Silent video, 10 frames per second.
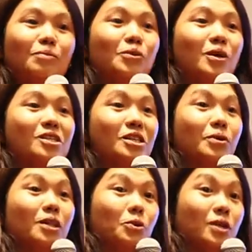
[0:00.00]
What we
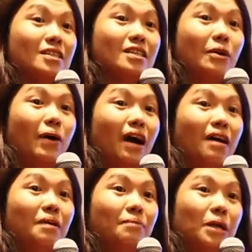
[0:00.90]
have done
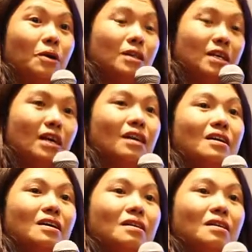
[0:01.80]
is really subtle.